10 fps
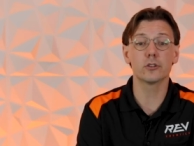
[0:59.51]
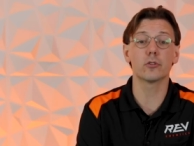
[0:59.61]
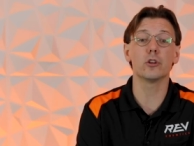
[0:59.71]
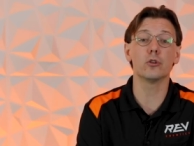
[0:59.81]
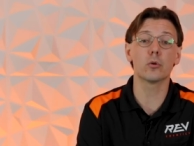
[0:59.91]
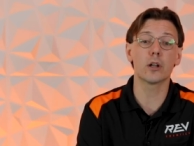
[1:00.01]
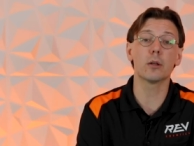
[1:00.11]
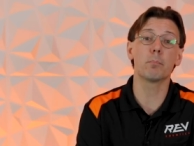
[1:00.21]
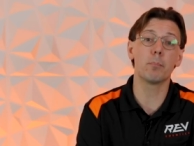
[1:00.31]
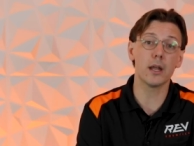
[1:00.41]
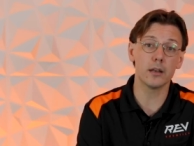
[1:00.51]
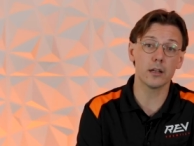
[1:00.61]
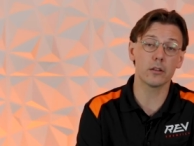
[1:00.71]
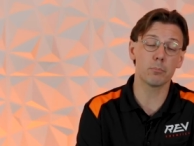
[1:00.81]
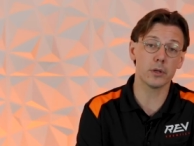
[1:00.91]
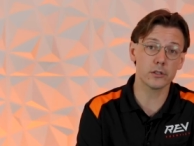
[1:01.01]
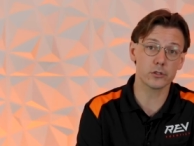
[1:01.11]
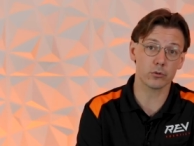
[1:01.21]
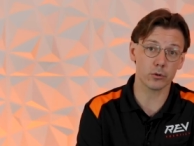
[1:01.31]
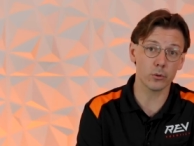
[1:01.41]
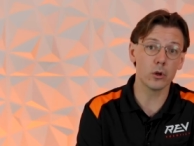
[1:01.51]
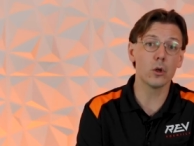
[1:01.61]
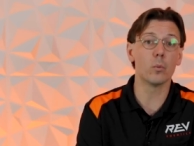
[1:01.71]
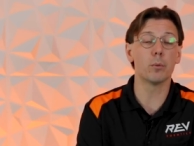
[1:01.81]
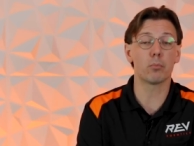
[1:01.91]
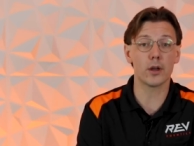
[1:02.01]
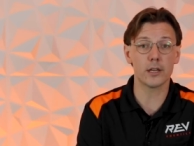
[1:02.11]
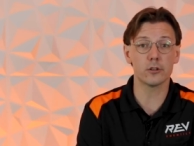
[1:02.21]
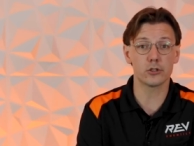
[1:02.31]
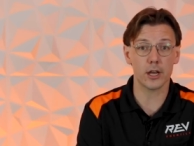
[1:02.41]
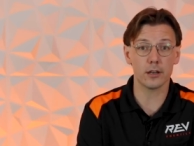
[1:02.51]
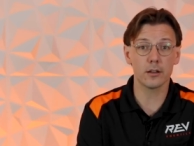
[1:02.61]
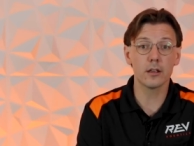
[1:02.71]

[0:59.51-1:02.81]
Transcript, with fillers: so that you don't end up bending the pin screw when breaking chain.